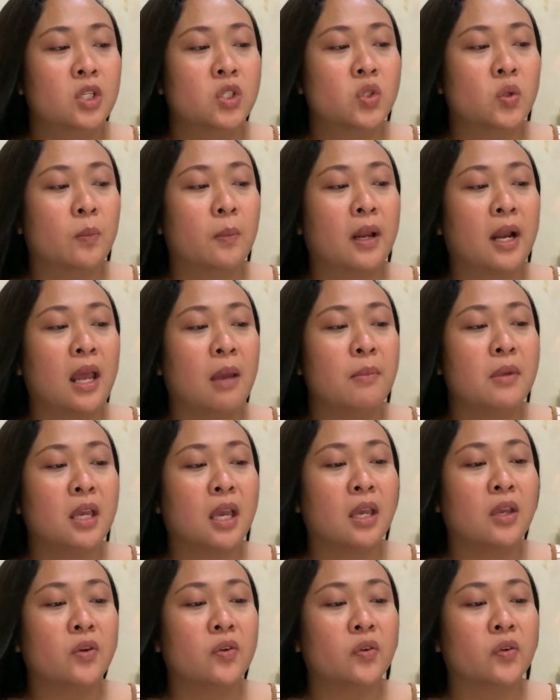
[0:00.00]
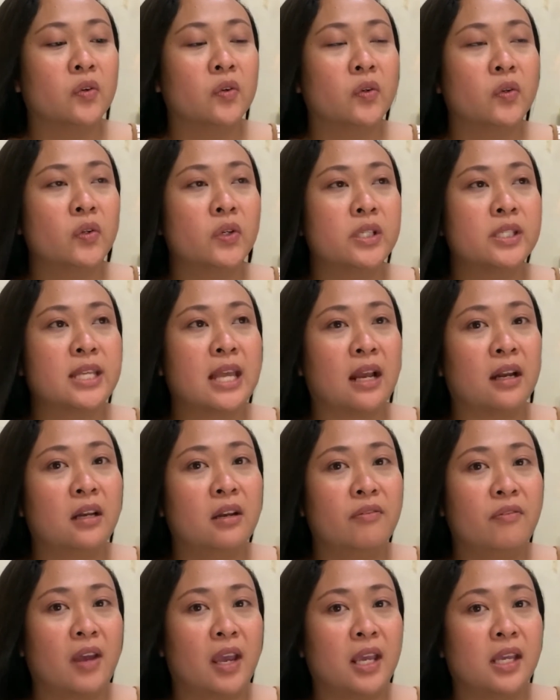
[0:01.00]
So marami kayong
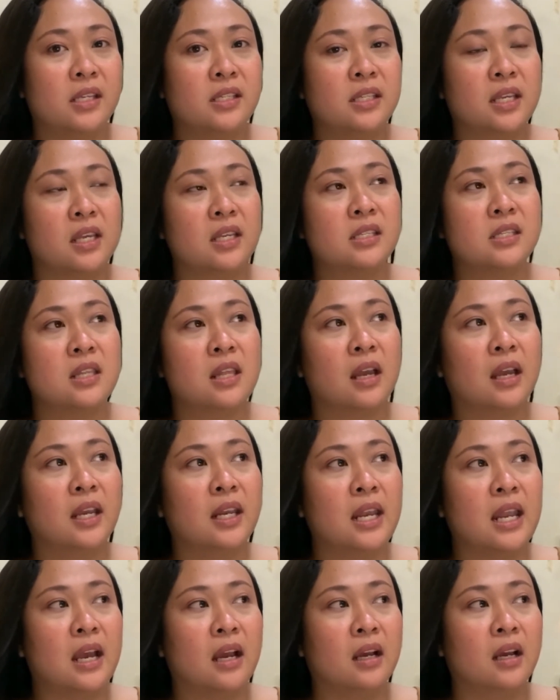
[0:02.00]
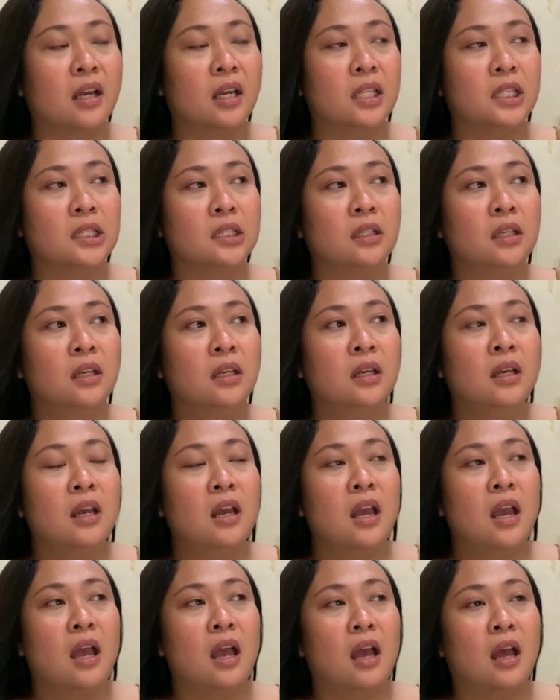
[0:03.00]
sacrifices na kailangan
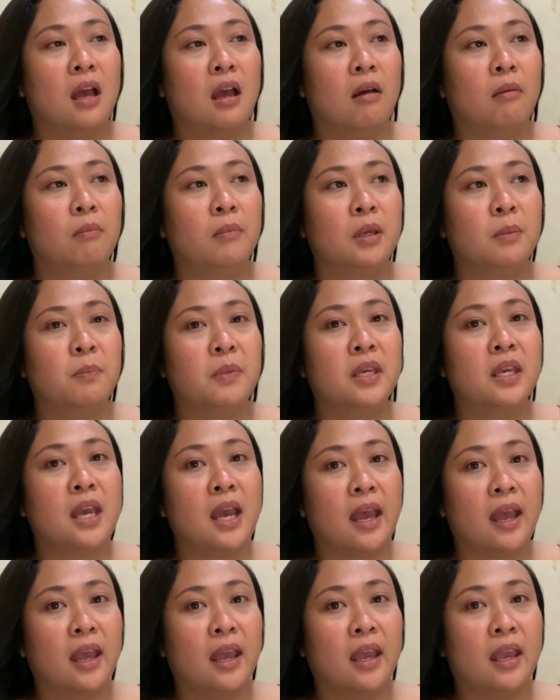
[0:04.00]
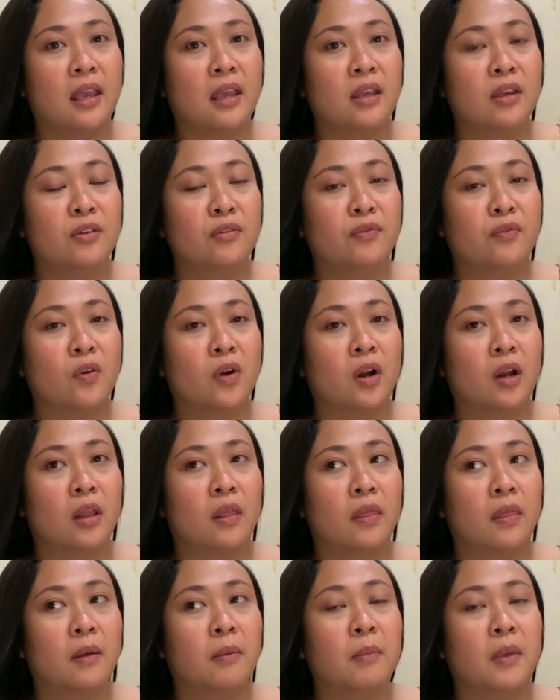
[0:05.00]
ibigay
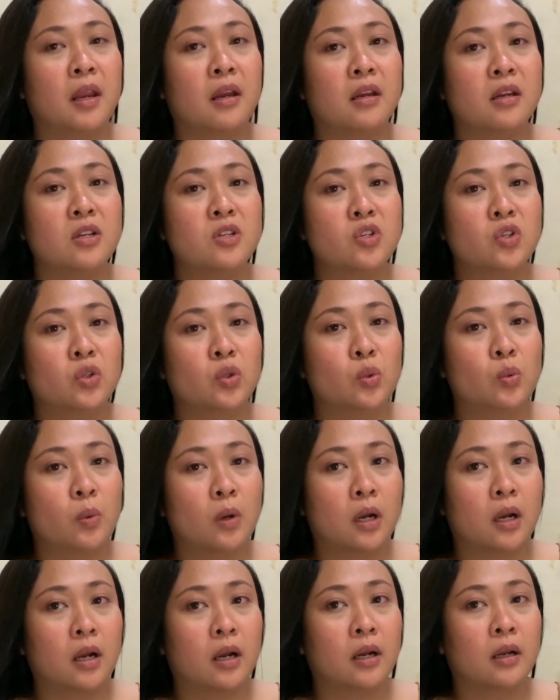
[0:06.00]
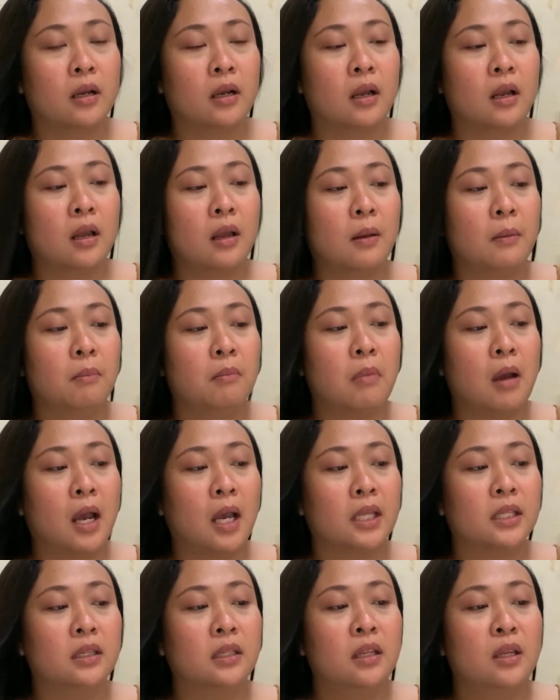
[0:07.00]
for the marriage to work.
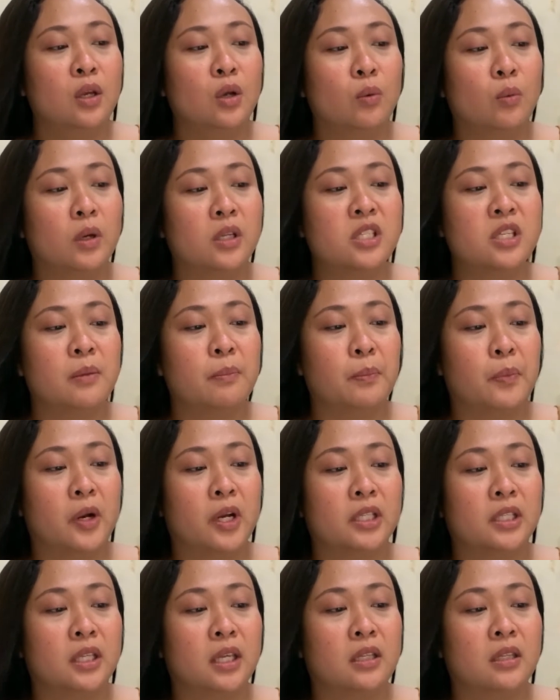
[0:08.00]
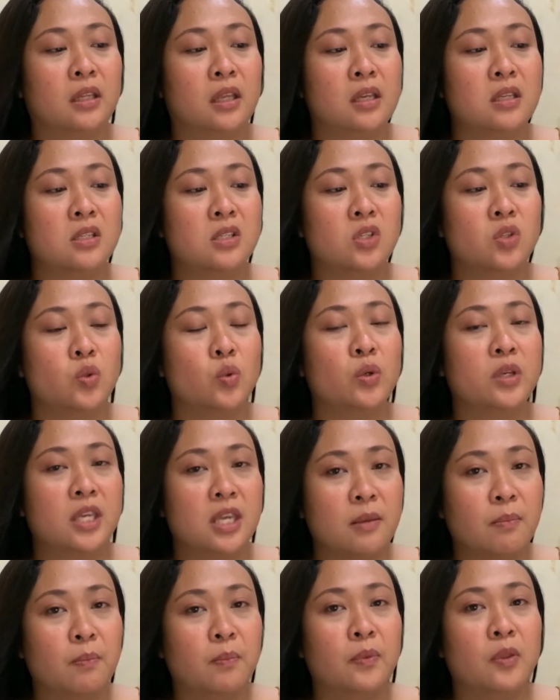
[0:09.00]
But what's important is to
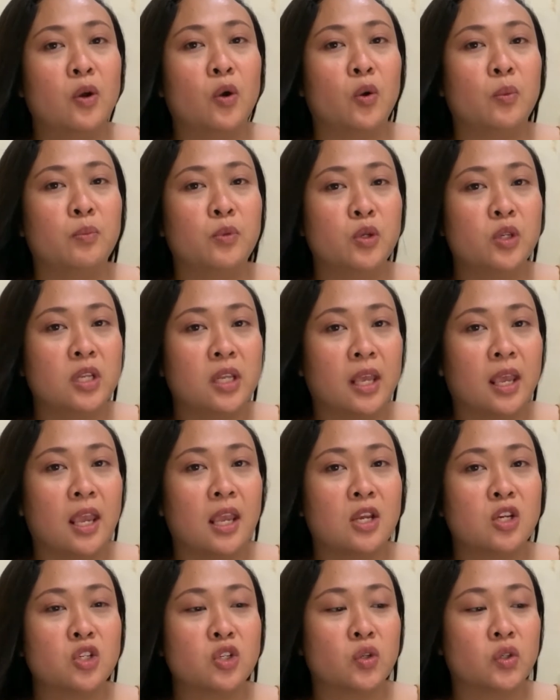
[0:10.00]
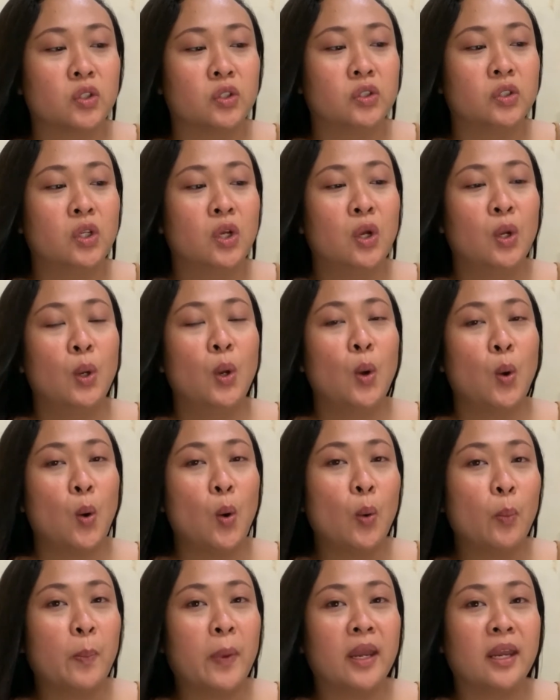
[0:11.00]
keep the communication
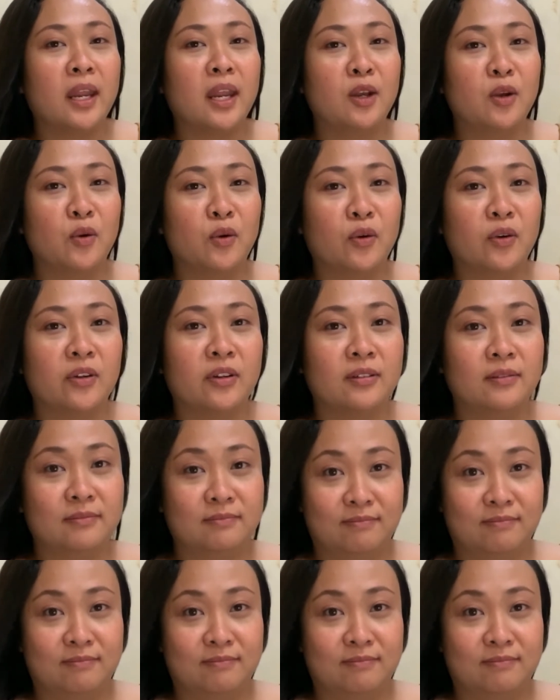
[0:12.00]
open and on.